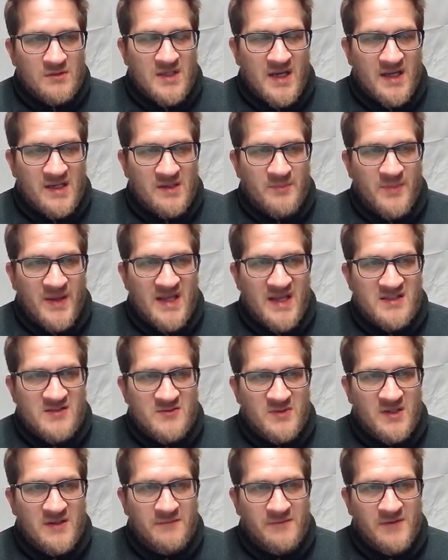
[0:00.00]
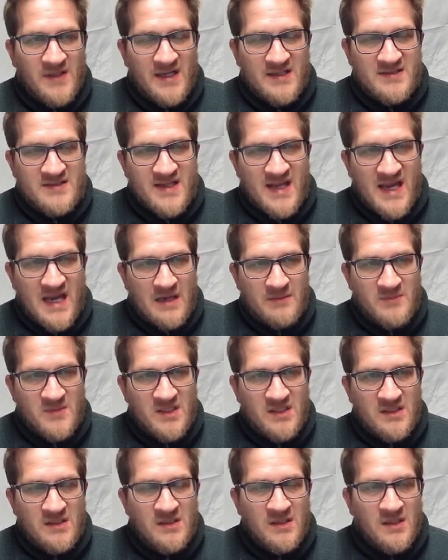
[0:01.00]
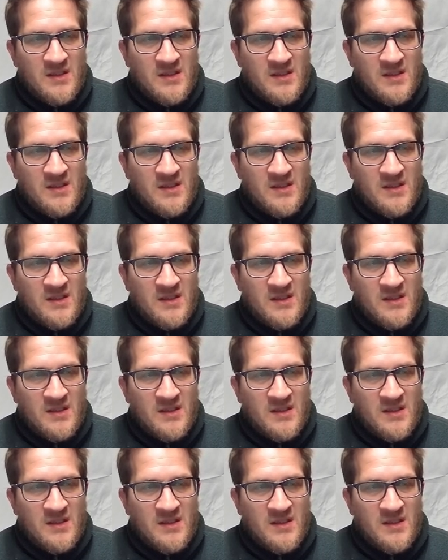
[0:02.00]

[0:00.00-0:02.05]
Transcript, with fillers: kind of bass reflex cabinet